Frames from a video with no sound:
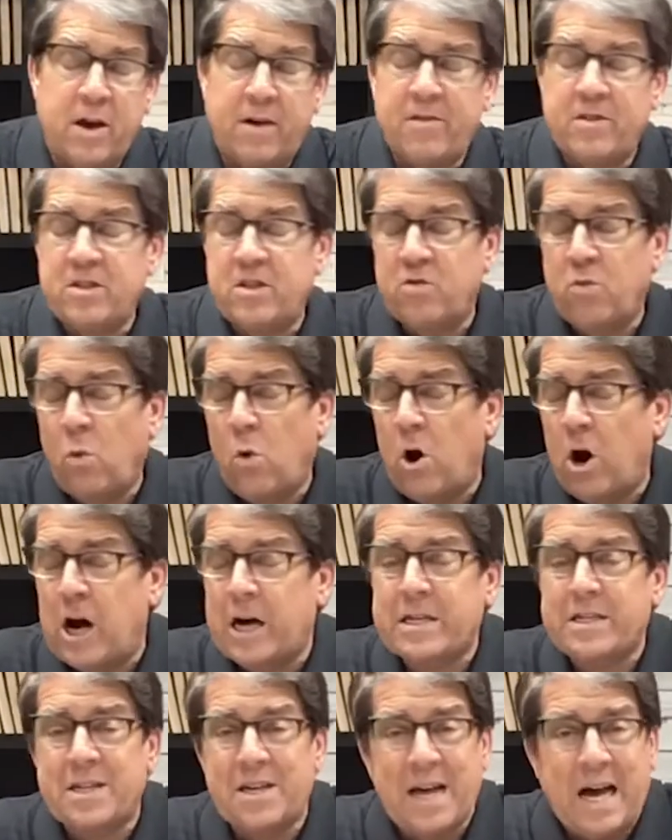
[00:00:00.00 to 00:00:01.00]
You haven't just
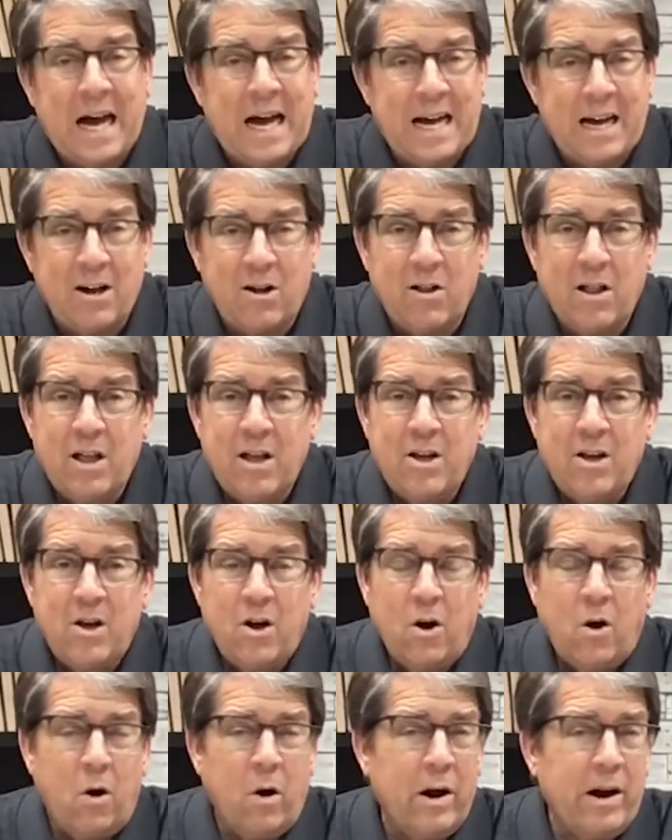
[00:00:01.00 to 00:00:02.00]
walked an aisle
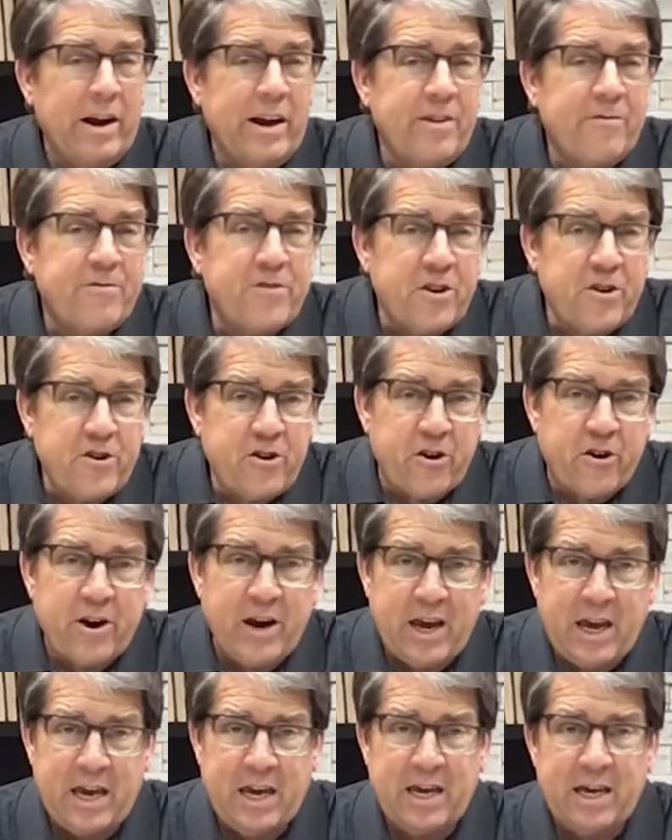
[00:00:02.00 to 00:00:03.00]
or lifted your
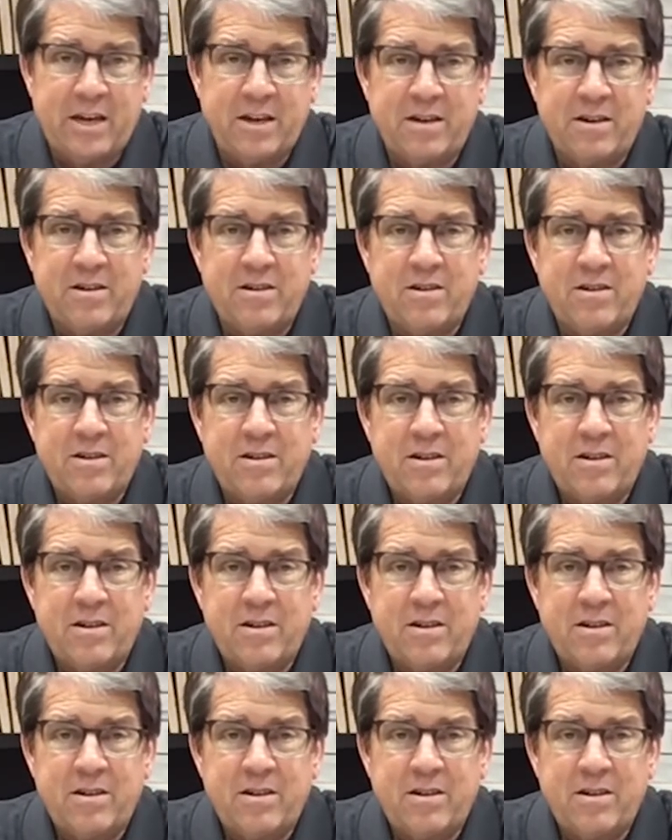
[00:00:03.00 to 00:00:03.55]
hand.